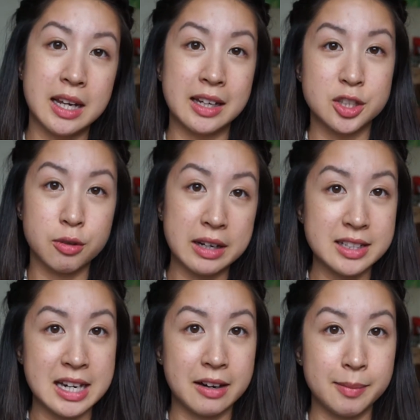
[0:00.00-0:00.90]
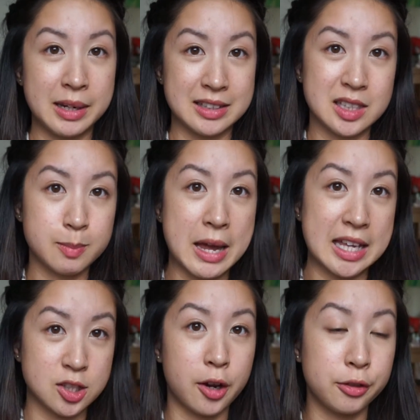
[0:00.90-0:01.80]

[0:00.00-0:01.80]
and it's hereditary because it's passed on